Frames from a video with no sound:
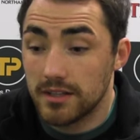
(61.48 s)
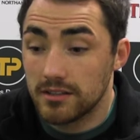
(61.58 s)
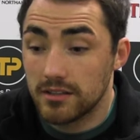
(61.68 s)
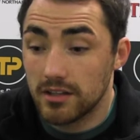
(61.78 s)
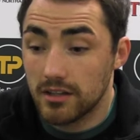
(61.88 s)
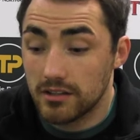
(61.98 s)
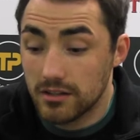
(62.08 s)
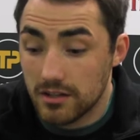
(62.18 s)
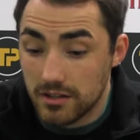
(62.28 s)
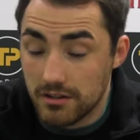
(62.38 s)
I mean, you
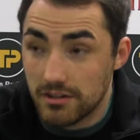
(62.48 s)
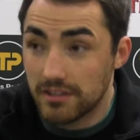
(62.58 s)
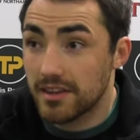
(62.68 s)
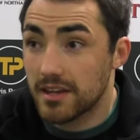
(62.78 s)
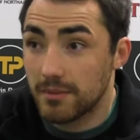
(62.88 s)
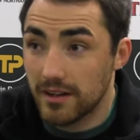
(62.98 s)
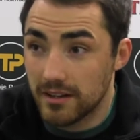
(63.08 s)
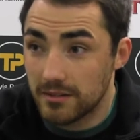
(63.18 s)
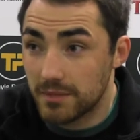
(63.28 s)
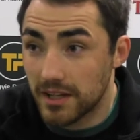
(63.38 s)
don't really think about
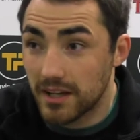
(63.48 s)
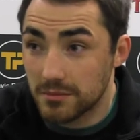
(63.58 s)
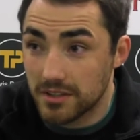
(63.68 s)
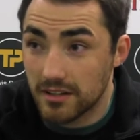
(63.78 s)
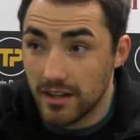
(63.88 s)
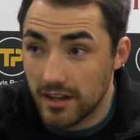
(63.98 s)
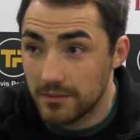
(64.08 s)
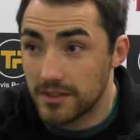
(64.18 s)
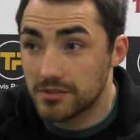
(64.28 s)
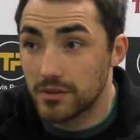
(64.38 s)
it at big games like that. I
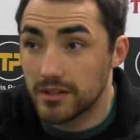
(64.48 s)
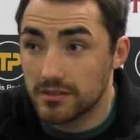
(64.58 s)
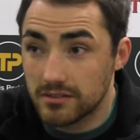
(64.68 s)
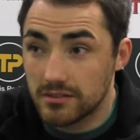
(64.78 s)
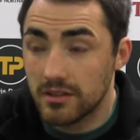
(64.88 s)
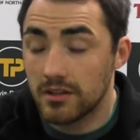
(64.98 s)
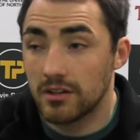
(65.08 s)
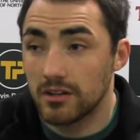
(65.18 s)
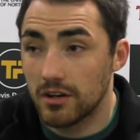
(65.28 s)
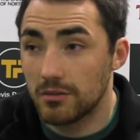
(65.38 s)
mean, it's always,
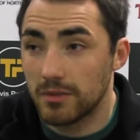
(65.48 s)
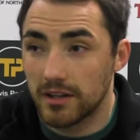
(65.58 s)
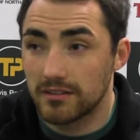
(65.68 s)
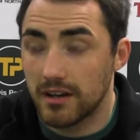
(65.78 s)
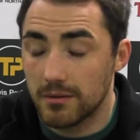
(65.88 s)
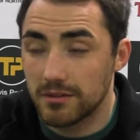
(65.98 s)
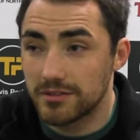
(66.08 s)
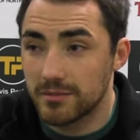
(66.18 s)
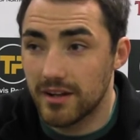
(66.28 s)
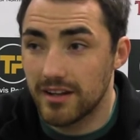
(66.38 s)
you know, a big derby,
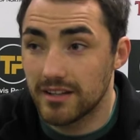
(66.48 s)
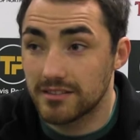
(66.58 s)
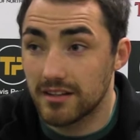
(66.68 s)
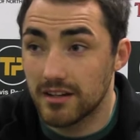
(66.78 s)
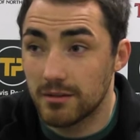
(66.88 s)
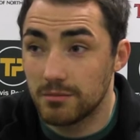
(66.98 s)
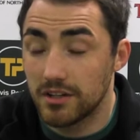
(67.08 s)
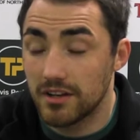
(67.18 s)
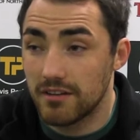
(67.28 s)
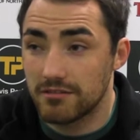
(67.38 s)
obviously, playing Leicester, but
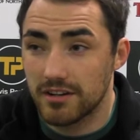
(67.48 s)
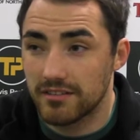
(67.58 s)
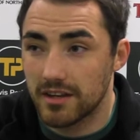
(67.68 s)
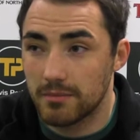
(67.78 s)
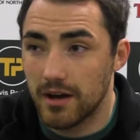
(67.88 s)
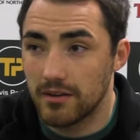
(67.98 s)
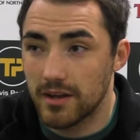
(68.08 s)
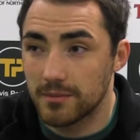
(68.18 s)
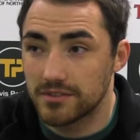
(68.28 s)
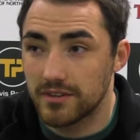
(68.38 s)
you didn't ever really think about the
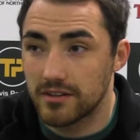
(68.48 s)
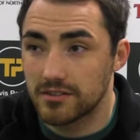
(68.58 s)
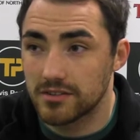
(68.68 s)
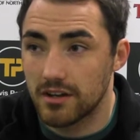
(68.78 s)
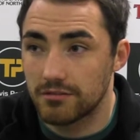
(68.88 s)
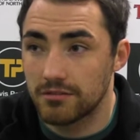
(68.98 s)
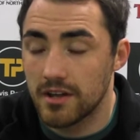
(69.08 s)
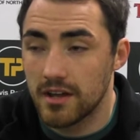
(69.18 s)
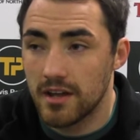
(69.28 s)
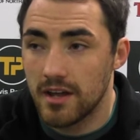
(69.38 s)
atmosphere and stuff.
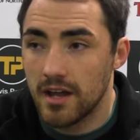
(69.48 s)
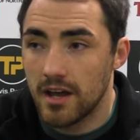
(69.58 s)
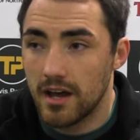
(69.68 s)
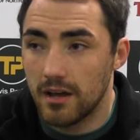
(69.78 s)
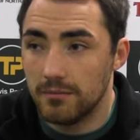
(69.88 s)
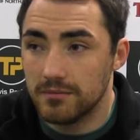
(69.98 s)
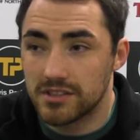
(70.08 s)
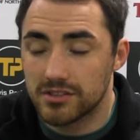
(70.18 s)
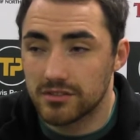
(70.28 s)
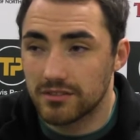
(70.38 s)
And
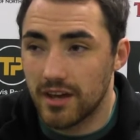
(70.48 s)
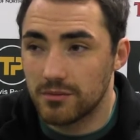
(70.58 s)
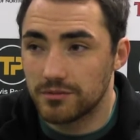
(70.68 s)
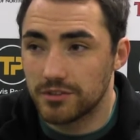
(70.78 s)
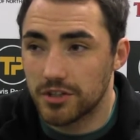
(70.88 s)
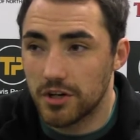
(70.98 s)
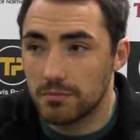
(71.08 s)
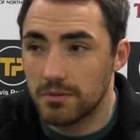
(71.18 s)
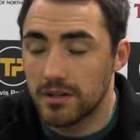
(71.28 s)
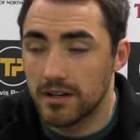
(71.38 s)
just sort of get on with your
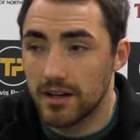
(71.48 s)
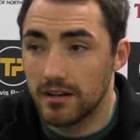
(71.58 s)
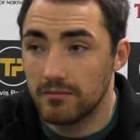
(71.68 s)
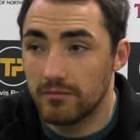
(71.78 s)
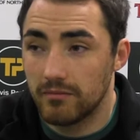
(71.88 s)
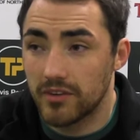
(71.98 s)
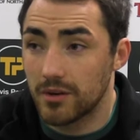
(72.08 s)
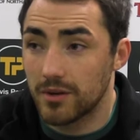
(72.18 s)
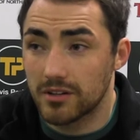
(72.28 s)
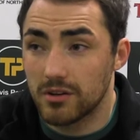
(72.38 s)
job. You
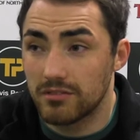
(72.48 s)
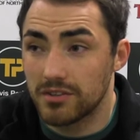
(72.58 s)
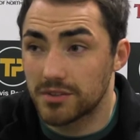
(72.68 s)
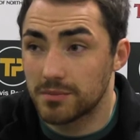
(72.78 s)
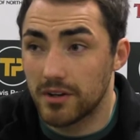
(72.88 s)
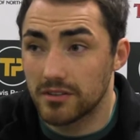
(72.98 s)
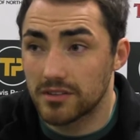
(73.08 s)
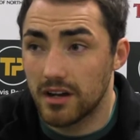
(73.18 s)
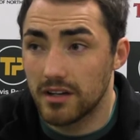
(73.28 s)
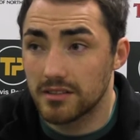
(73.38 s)
know, we had quite a few experienced
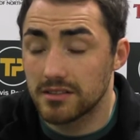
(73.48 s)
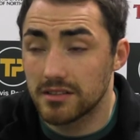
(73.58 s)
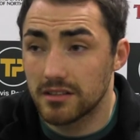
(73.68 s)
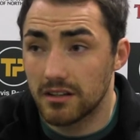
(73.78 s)
guys.